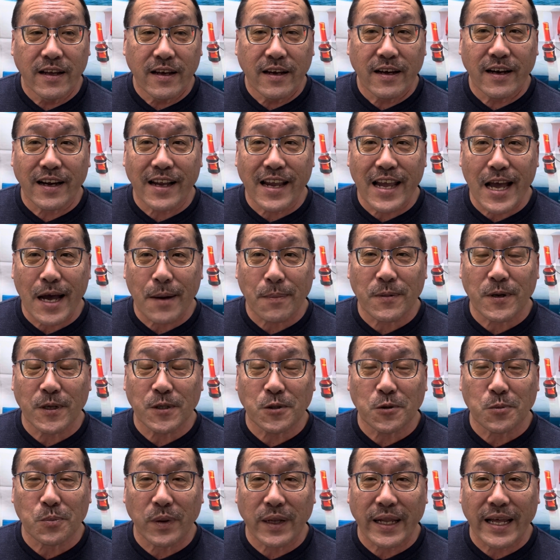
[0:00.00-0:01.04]
a
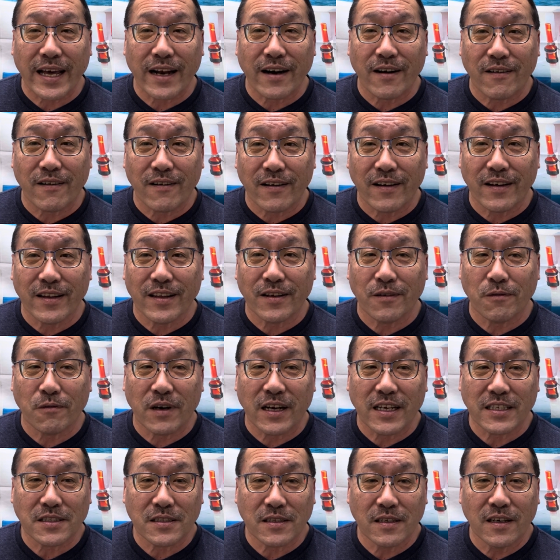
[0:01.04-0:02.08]
captain's platter on
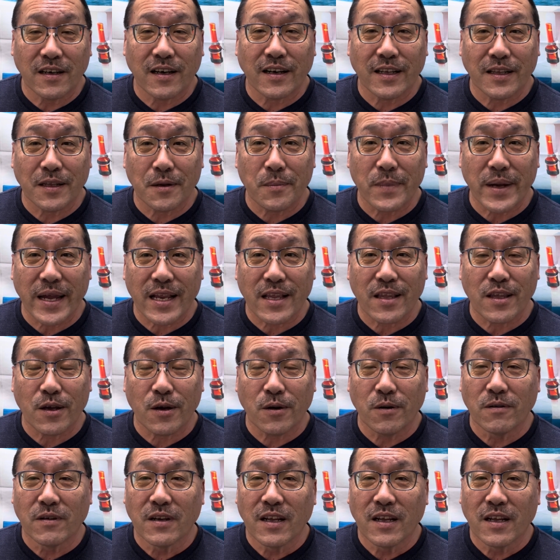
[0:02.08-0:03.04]
the menu,